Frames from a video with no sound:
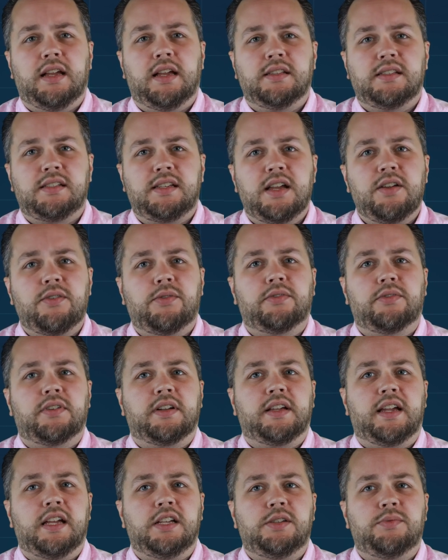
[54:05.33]
and stakeholder
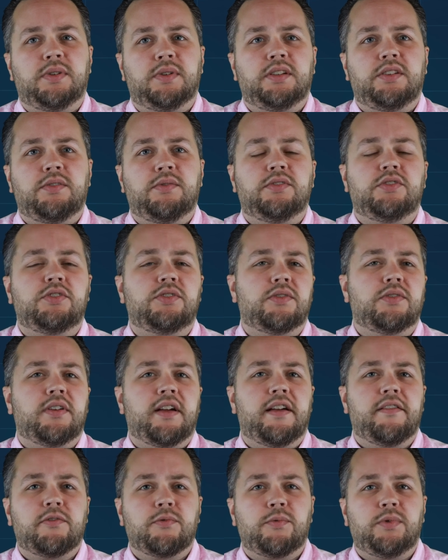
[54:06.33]
engagement to ensure
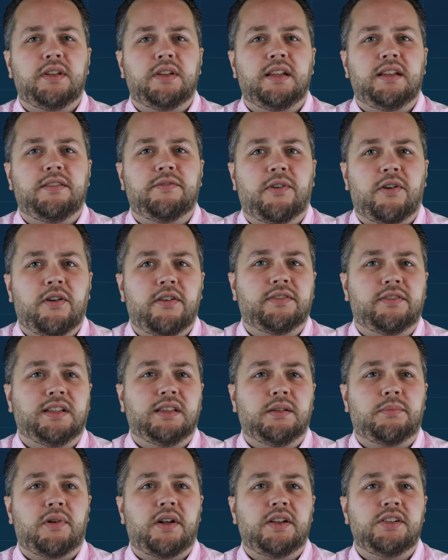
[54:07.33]
everyone involved
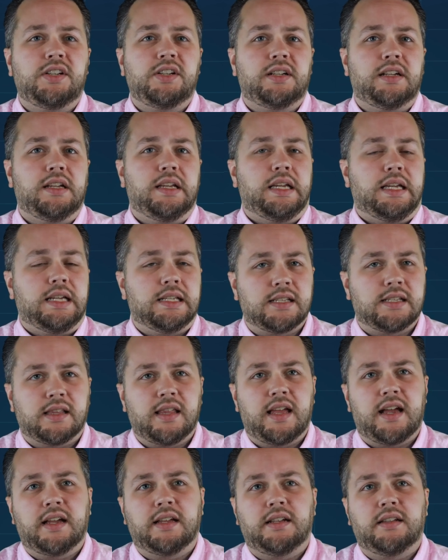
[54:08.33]
in the project is
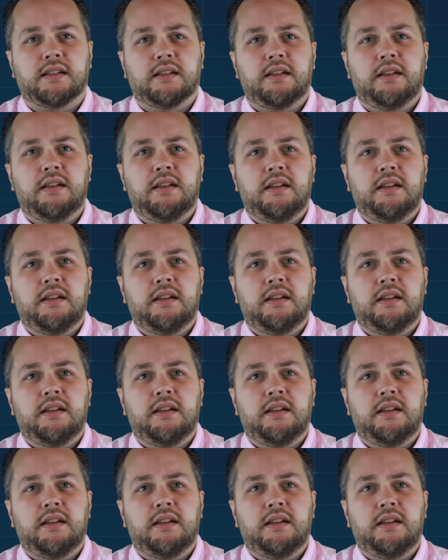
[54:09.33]
aligned.